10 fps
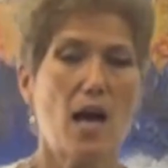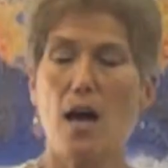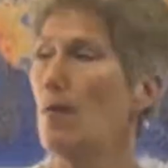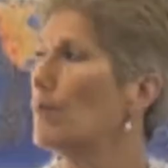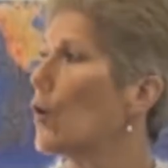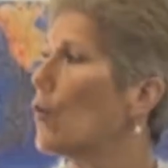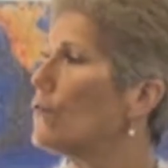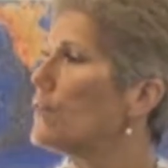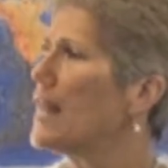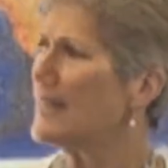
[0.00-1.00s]

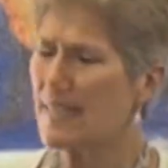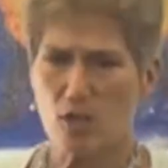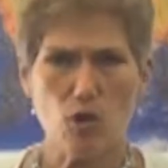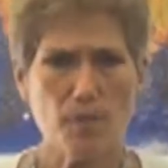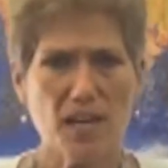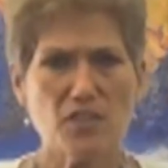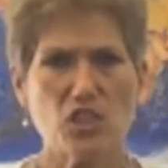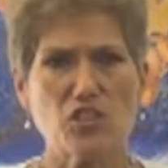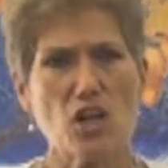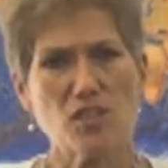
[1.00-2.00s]
In
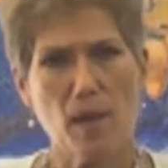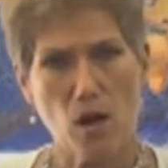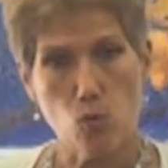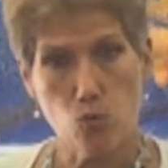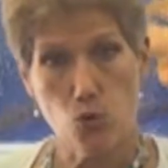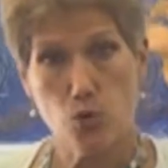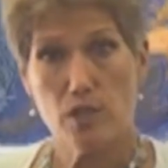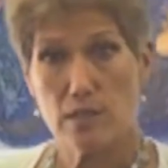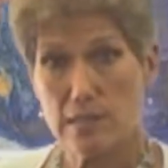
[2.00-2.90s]
Gilgamesh, it talks about Uruk